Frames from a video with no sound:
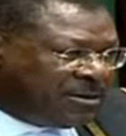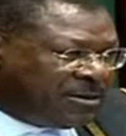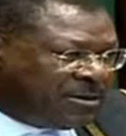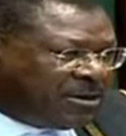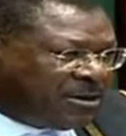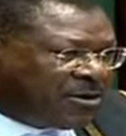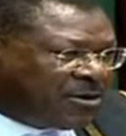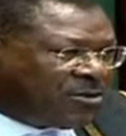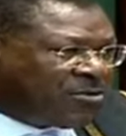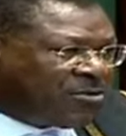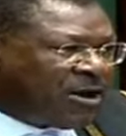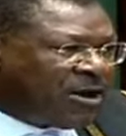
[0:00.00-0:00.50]

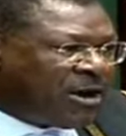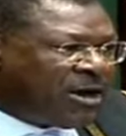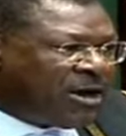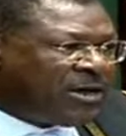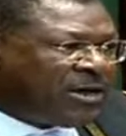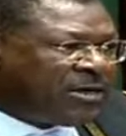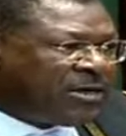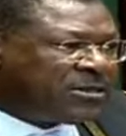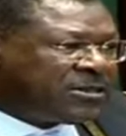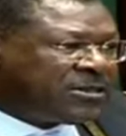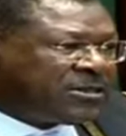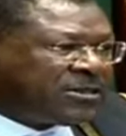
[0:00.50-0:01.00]

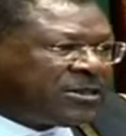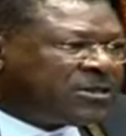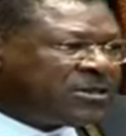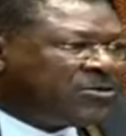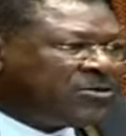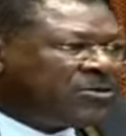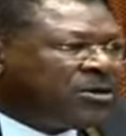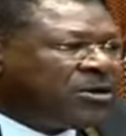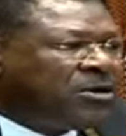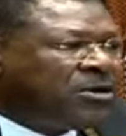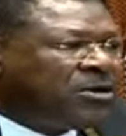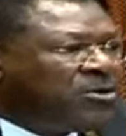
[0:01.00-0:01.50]
requires that
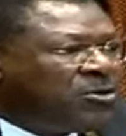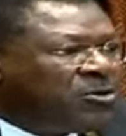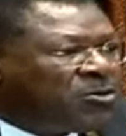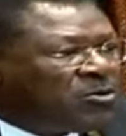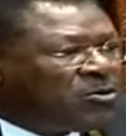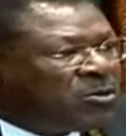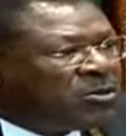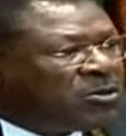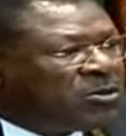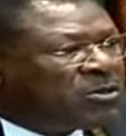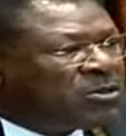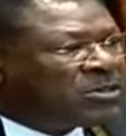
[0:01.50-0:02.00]
when you
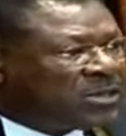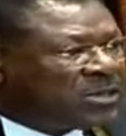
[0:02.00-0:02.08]
quote